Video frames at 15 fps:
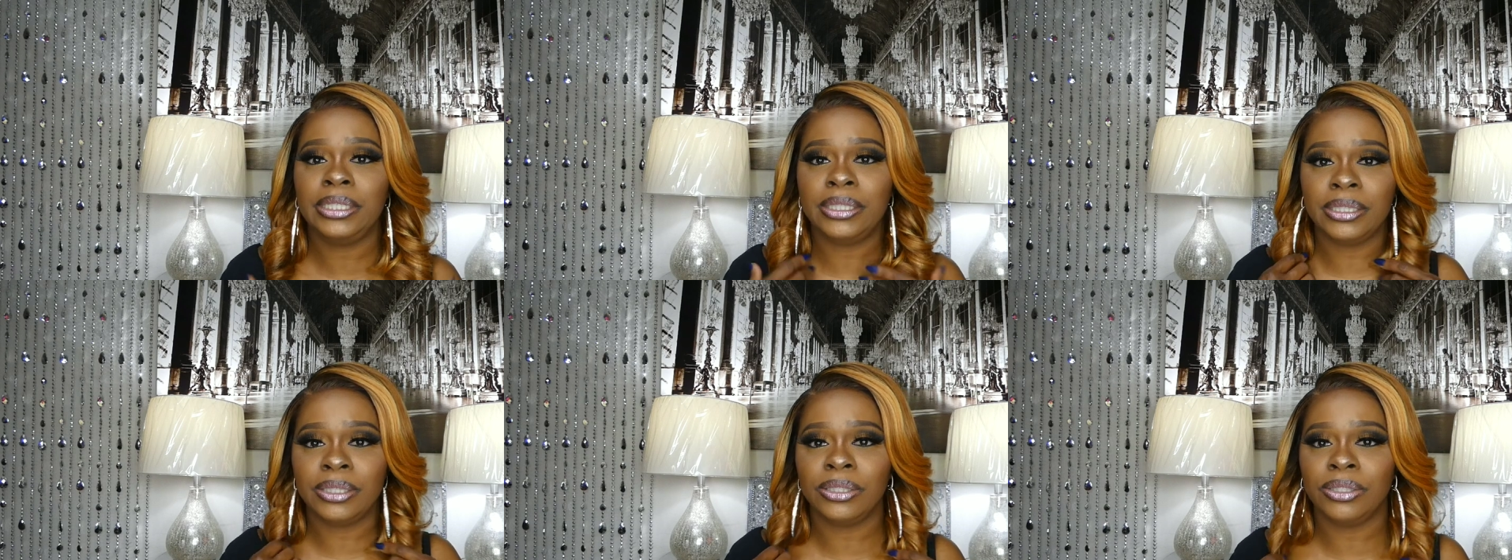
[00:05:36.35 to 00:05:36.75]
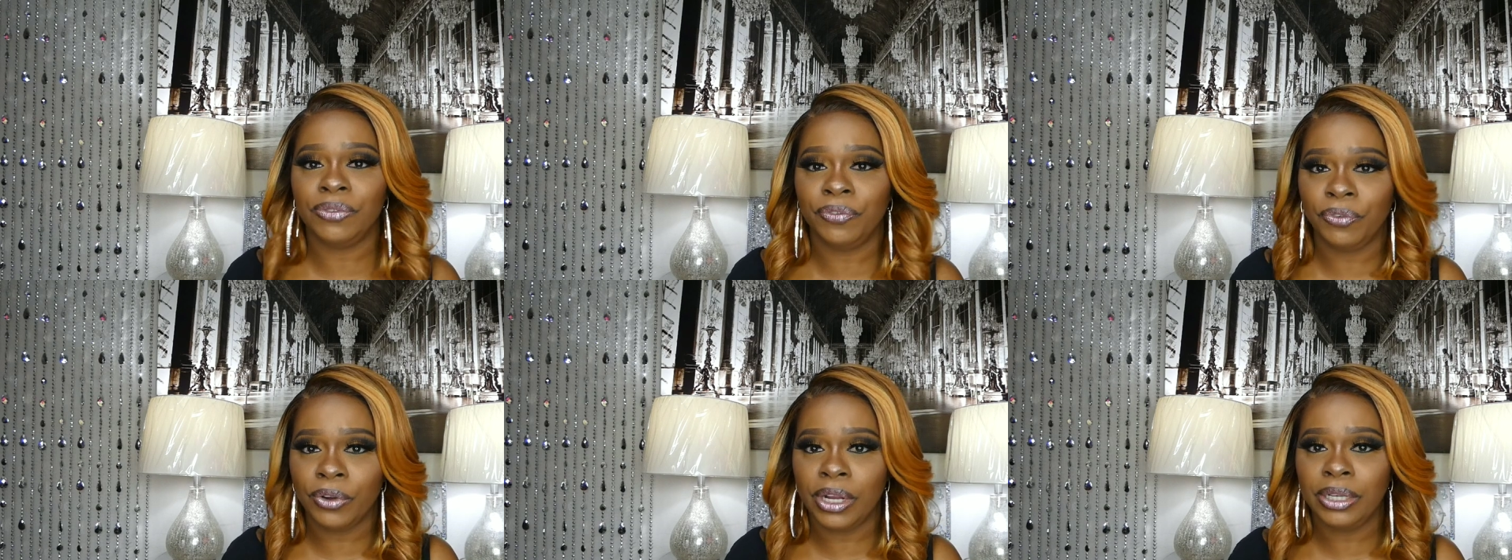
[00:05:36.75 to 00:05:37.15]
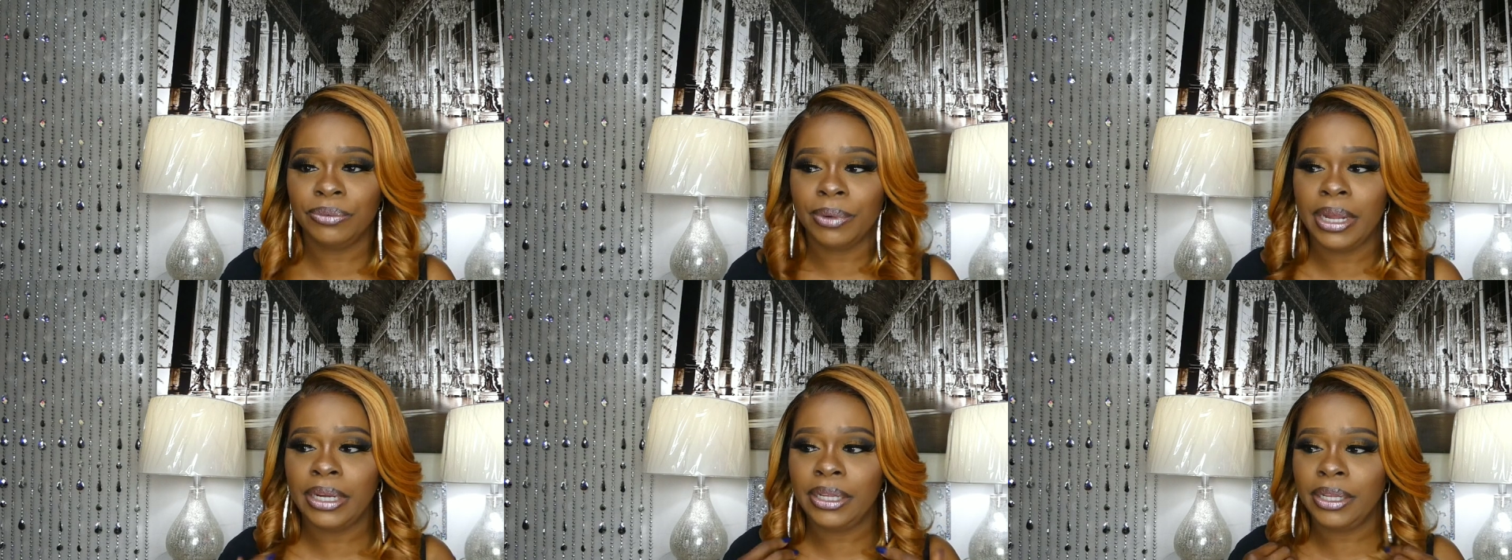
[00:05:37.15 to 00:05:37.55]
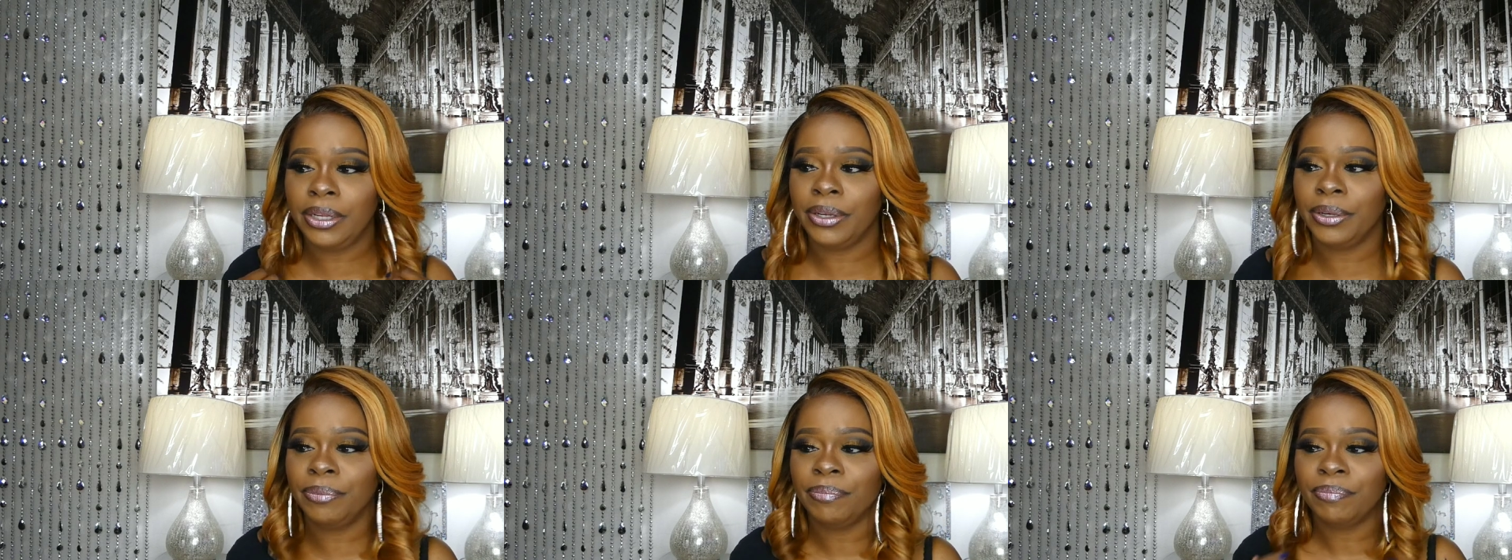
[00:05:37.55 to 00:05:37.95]
This is the front right
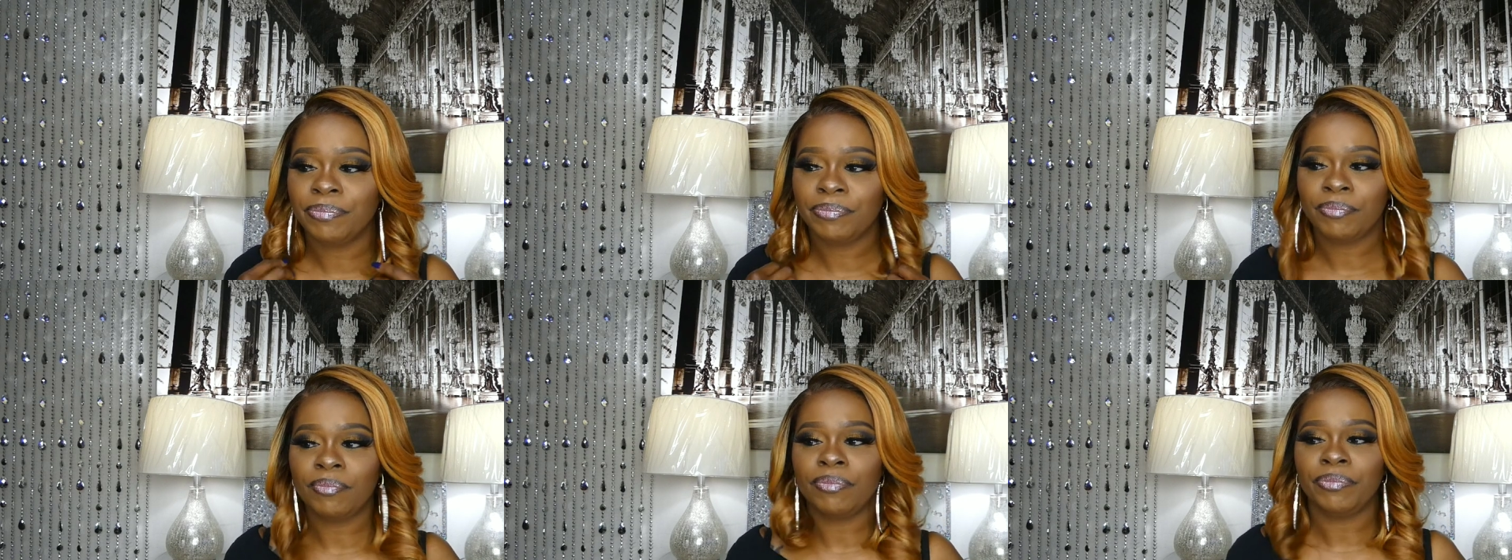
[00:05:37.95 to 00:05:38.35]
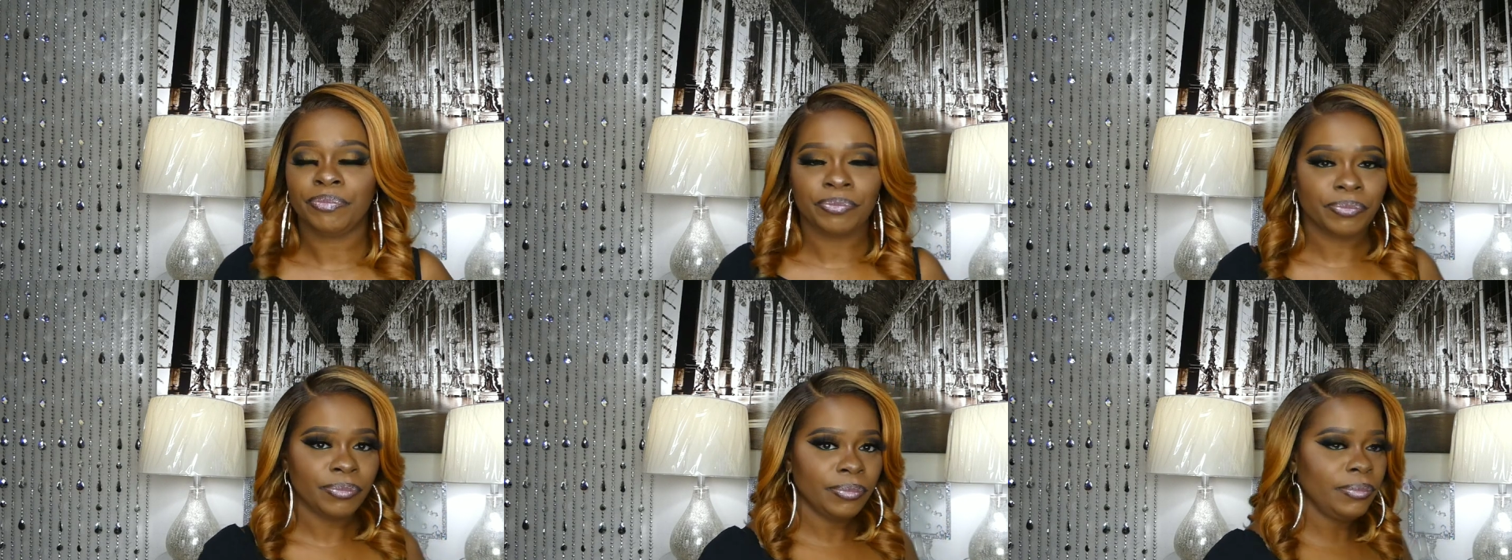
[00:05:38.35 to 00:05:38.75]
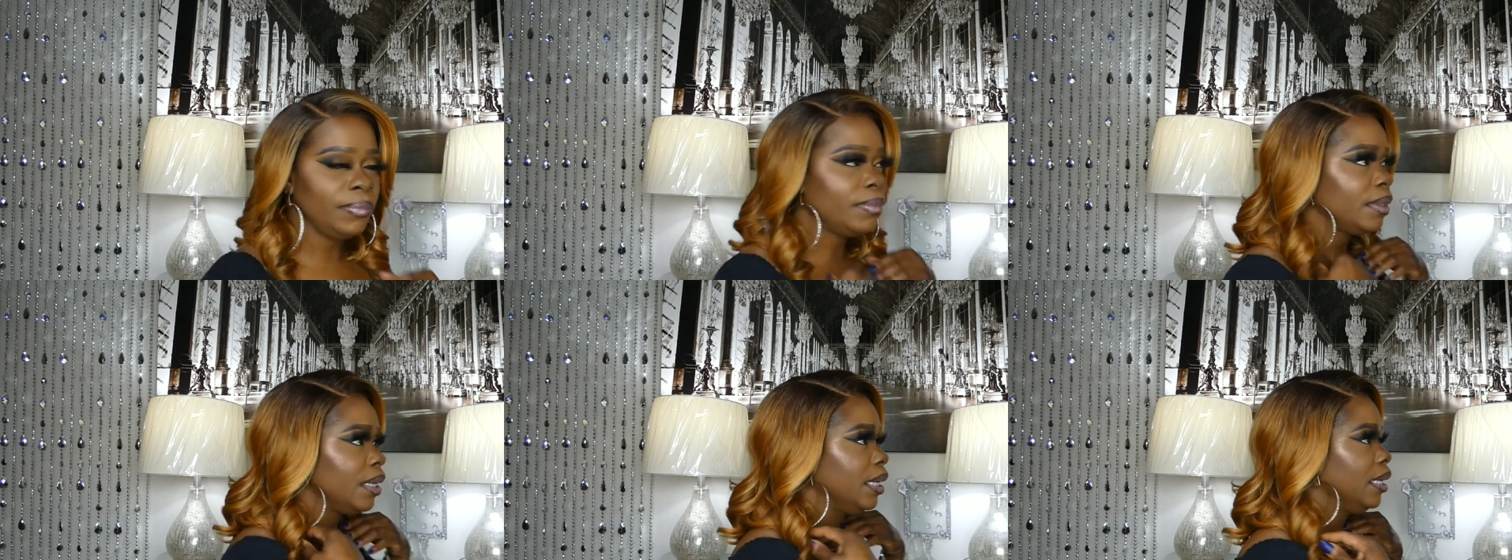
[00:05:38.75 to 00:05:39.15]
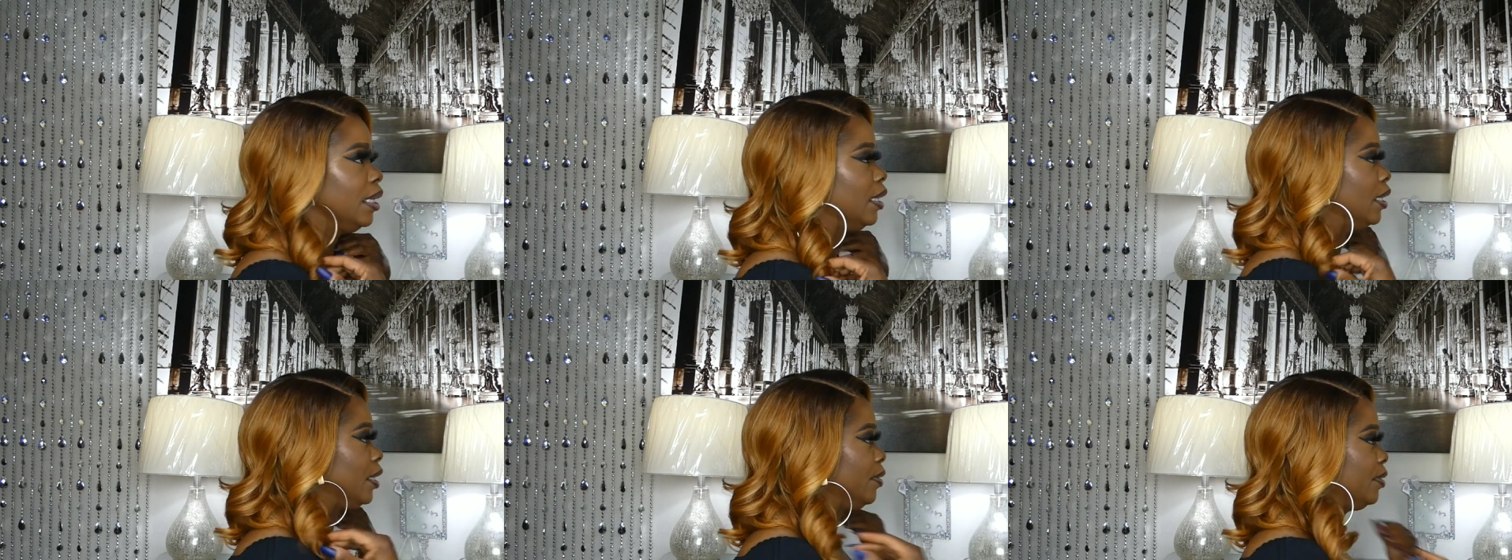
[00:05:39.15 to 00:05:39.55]
here,
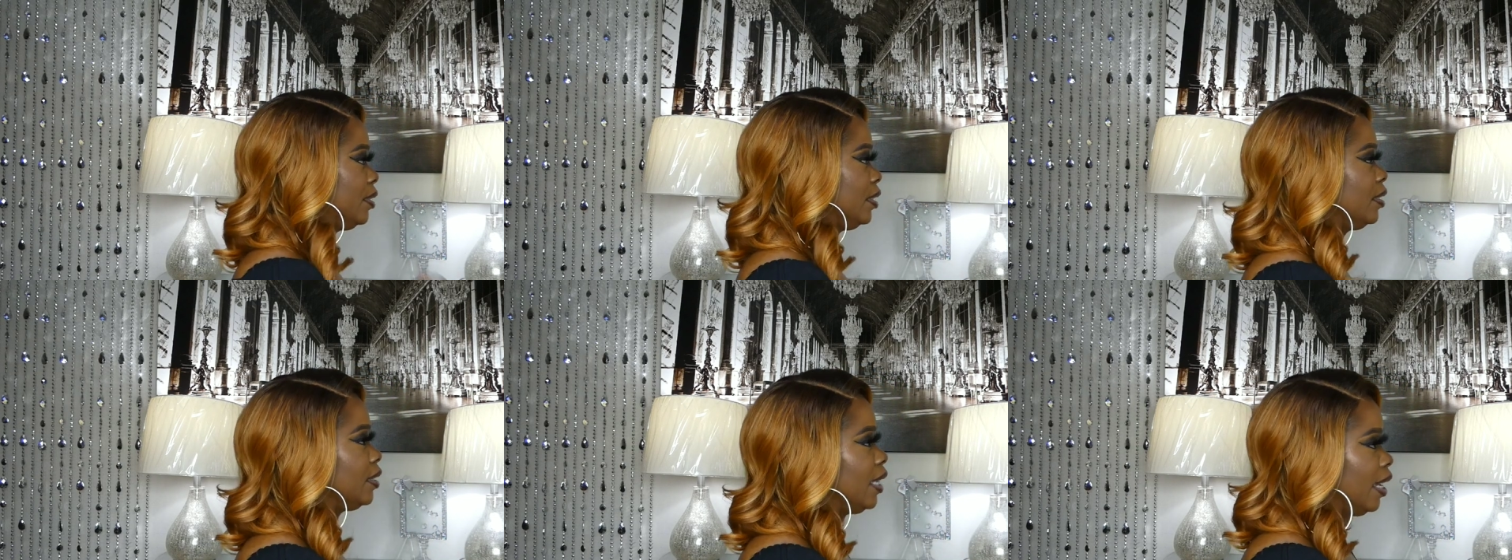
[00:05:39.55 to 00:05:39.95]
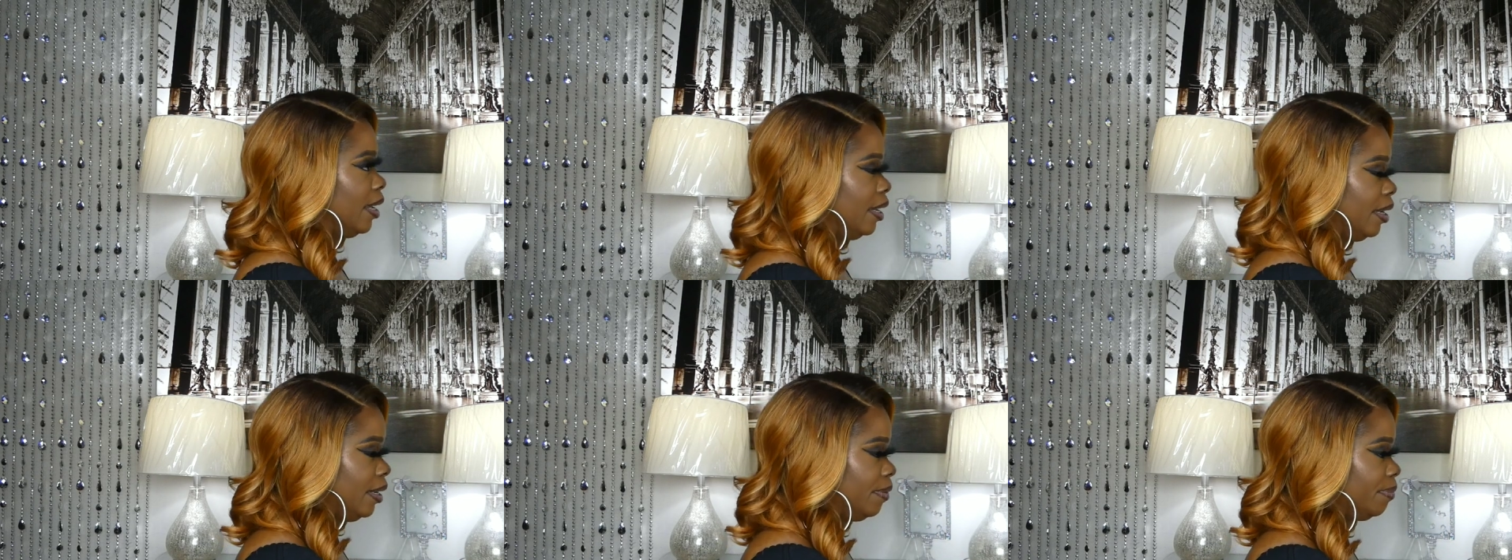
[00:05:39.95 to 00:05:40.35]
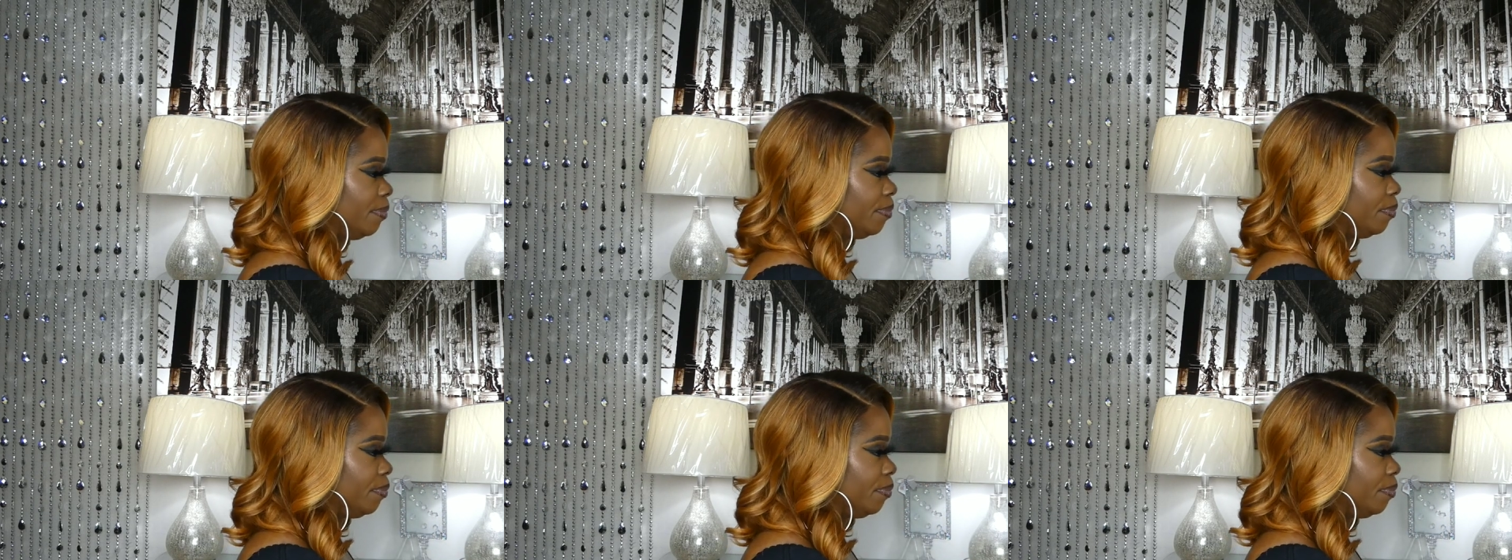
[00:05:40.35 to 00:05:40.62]
and here's the side,